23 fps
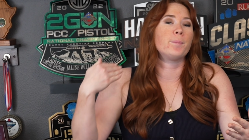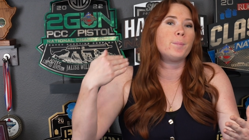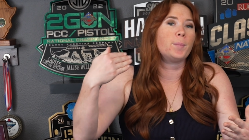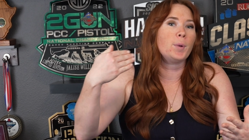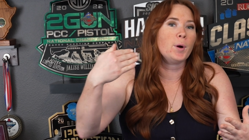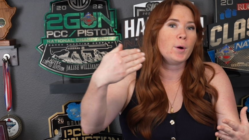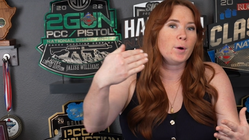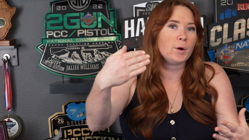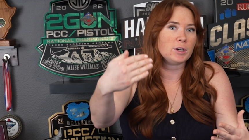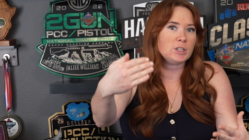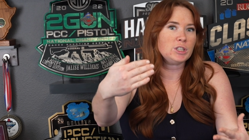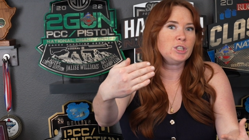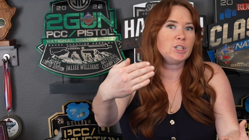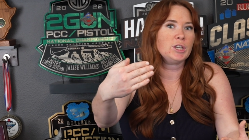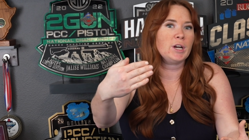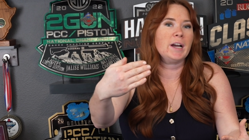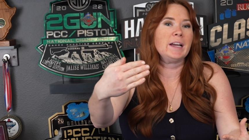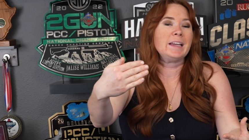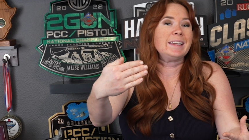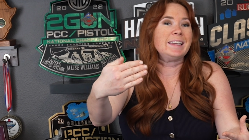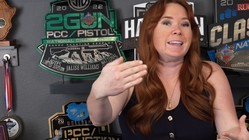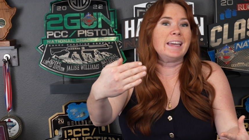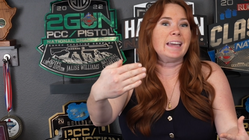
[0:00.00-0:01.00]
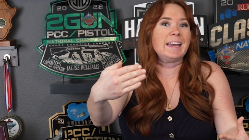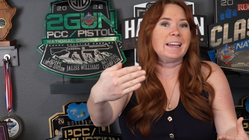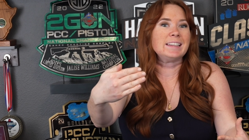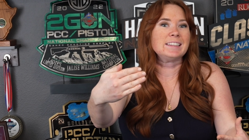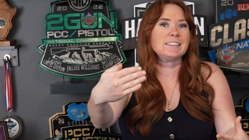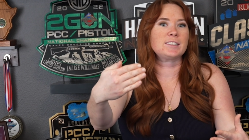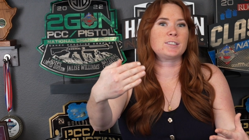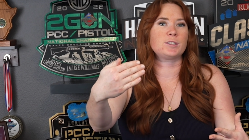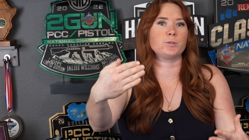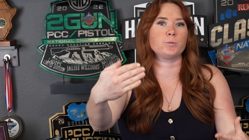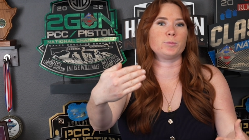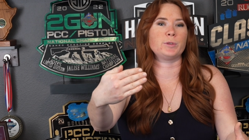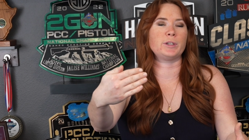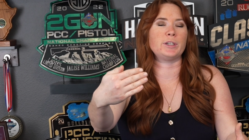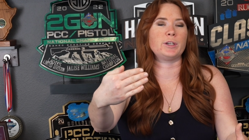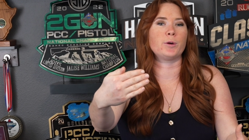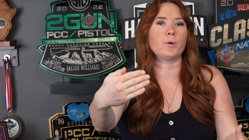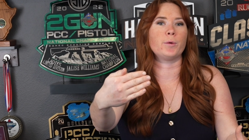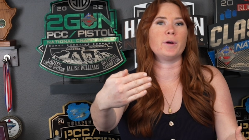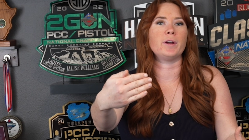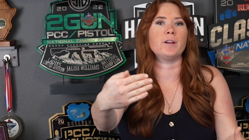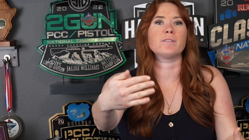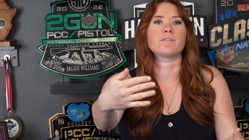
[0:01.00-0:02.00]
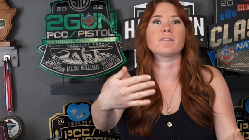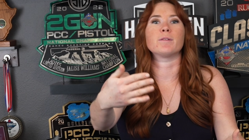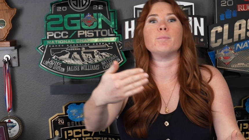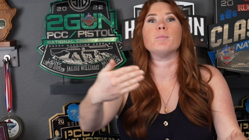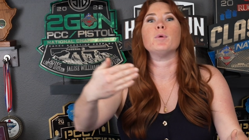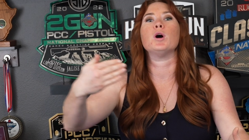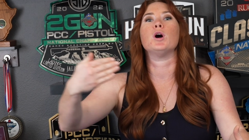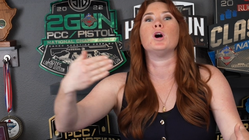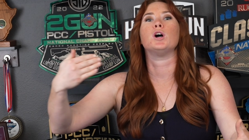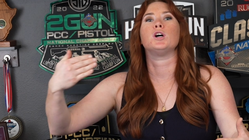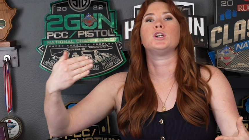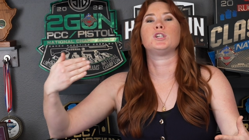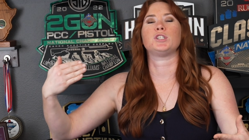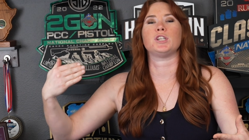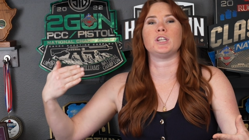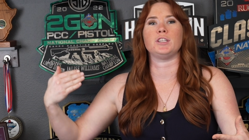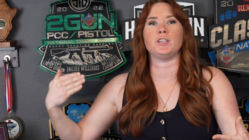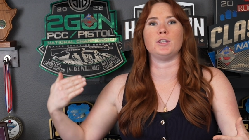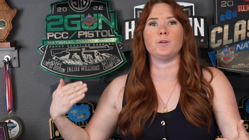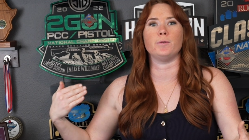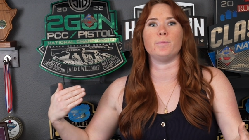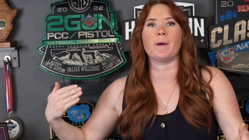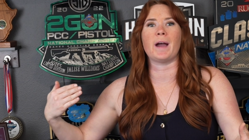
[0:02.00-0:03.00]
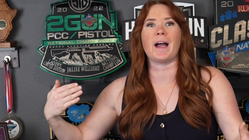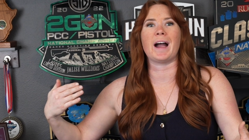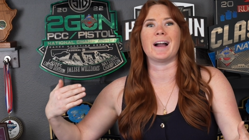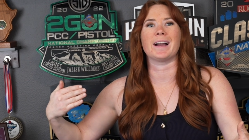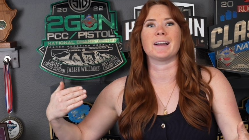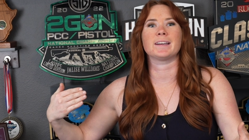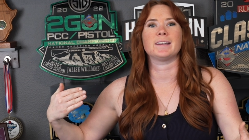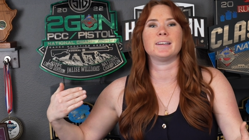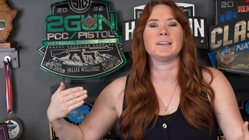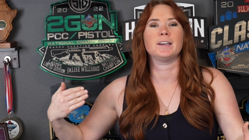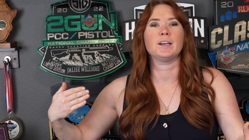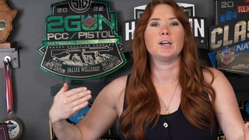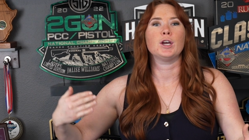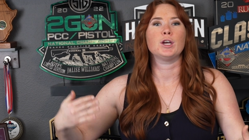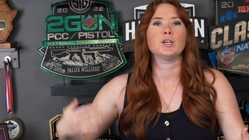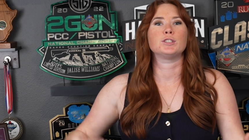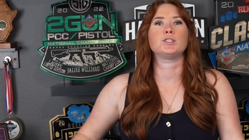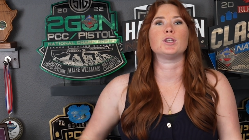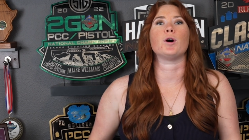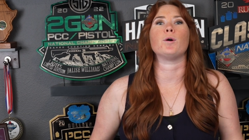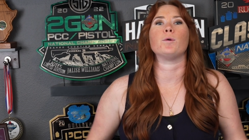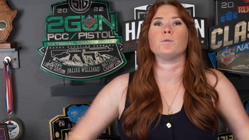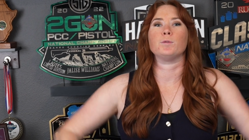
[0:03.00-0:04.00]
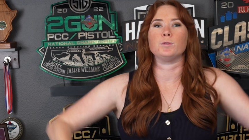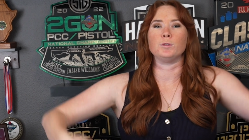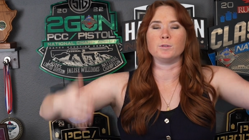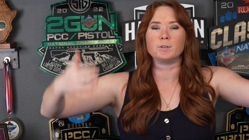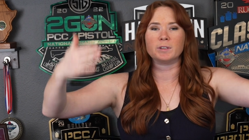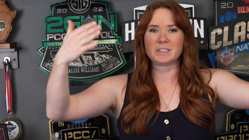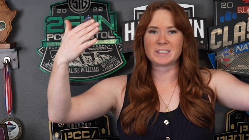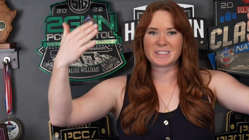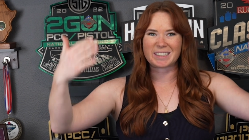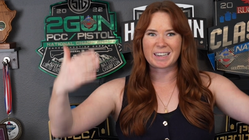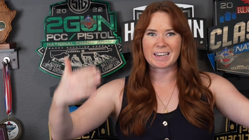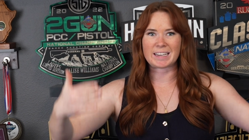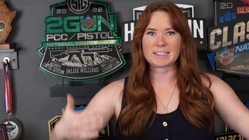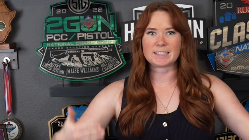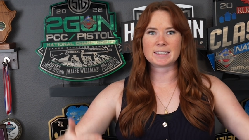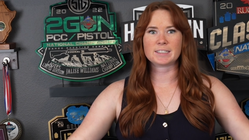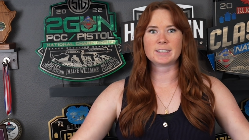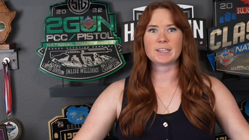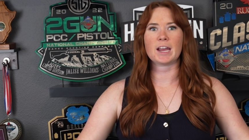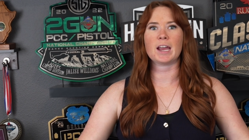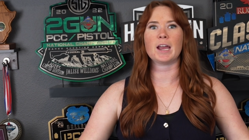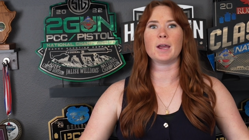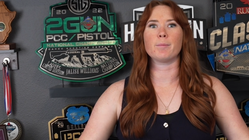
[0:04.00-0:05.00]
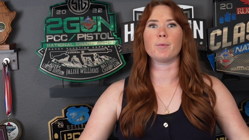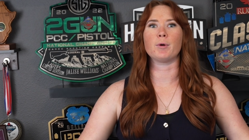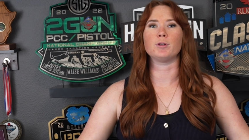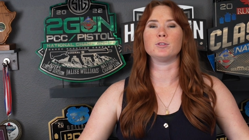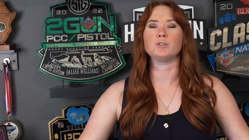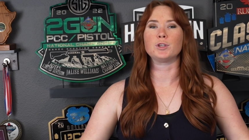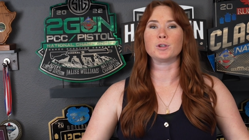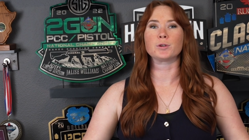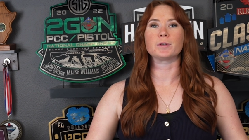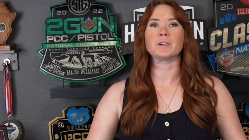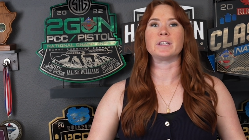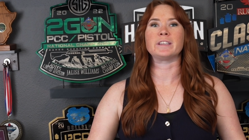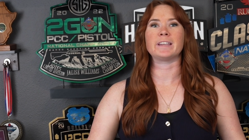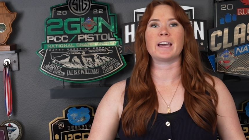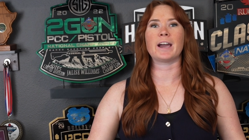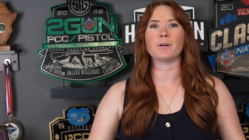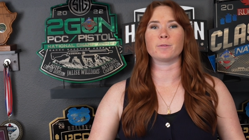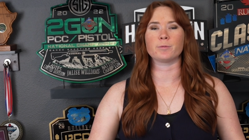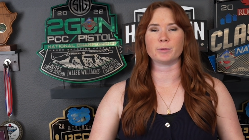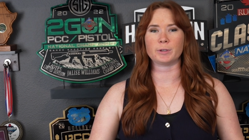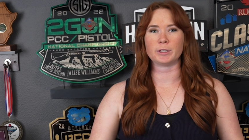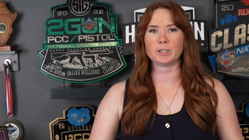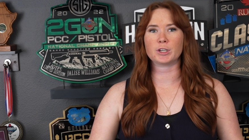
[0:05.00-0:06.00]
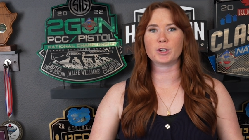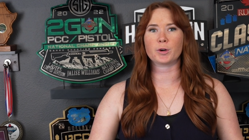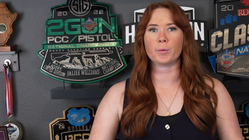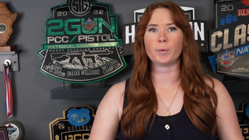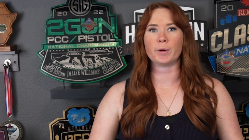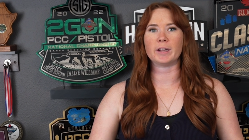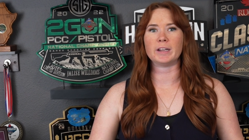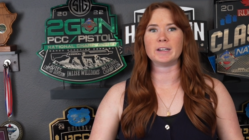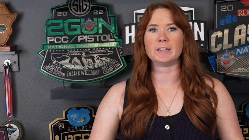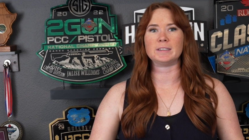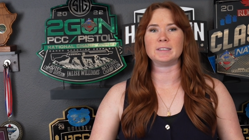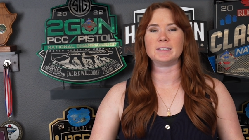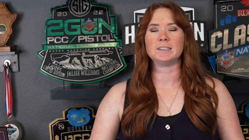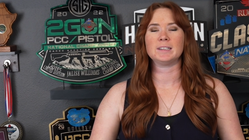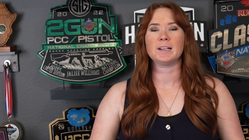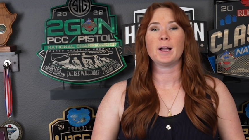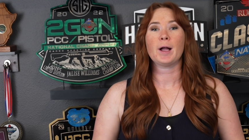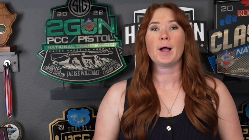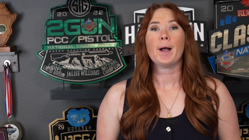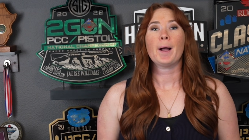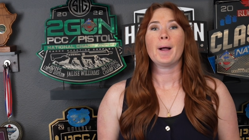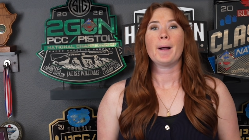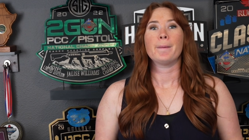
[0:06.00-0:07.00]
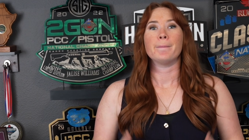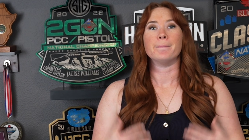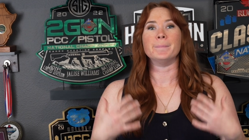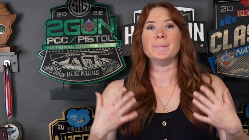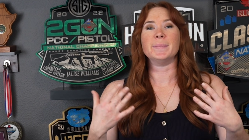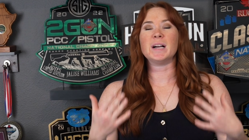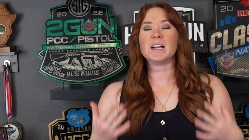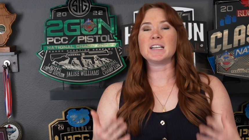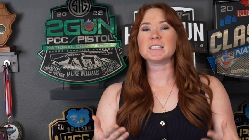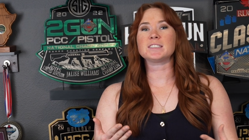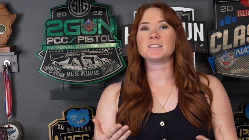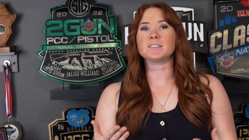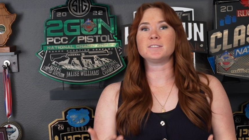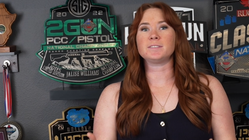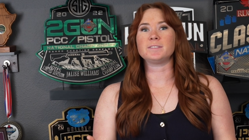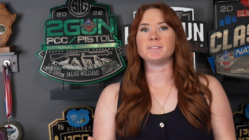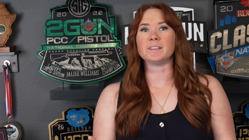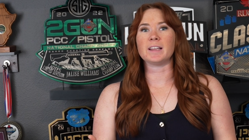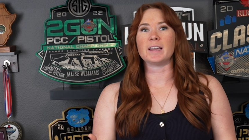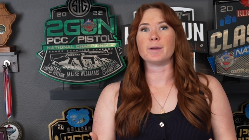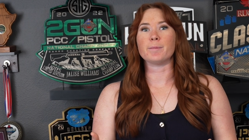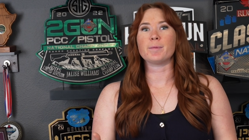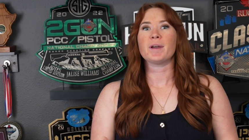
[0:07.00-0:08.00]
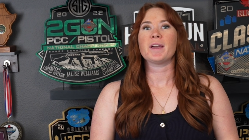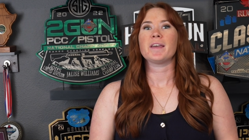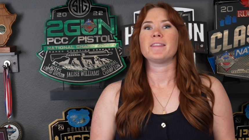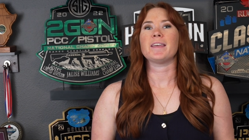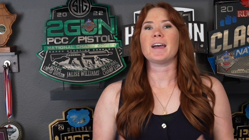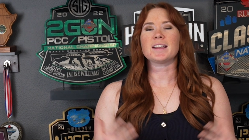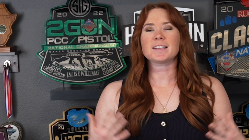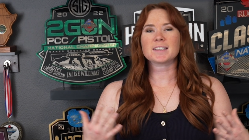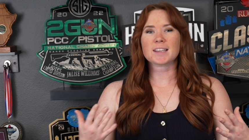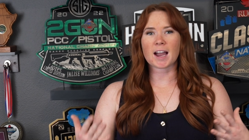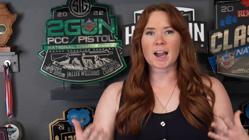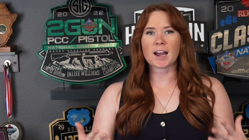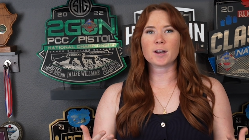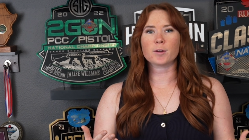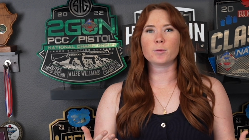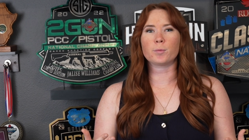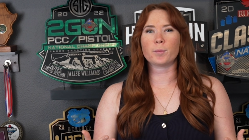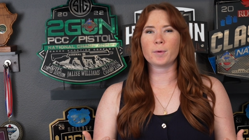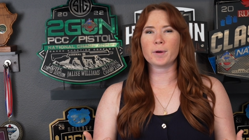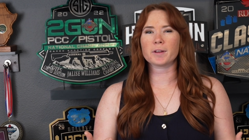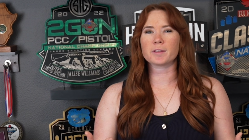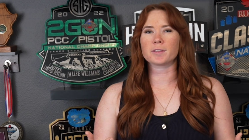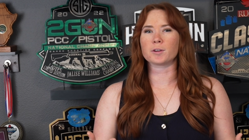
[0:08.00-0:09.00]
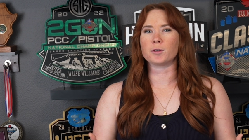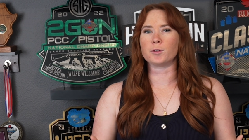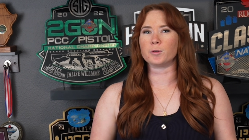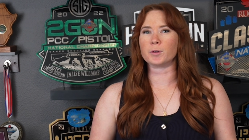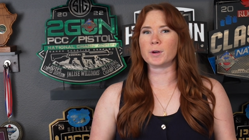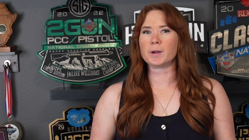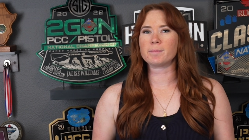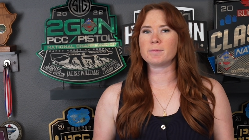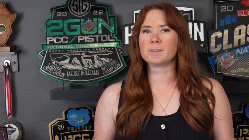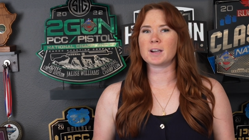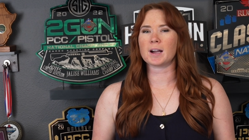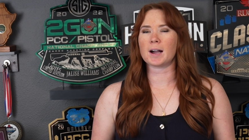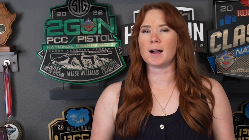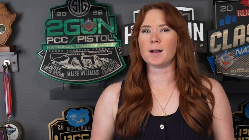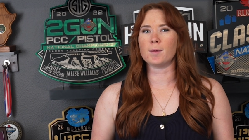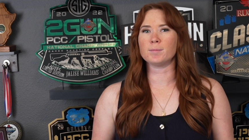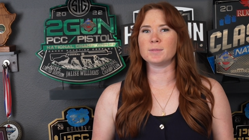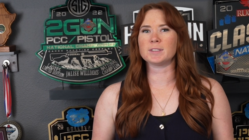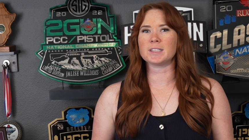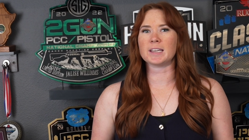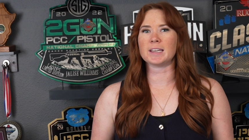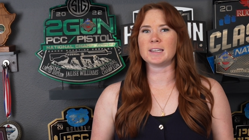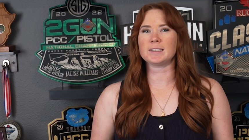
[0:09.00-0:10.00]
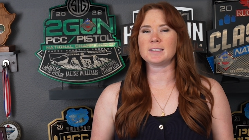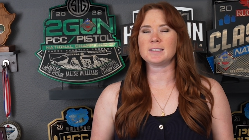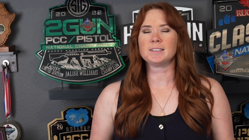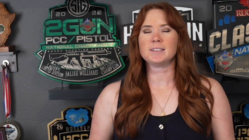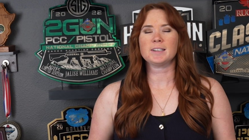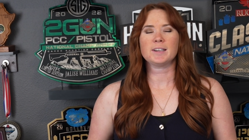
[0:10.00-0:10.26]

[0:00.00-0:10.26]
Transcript: push against the recoil from pushing you back, so you can stay stable during that recoil. Muzzle flip, that's kind of where the grip comes in.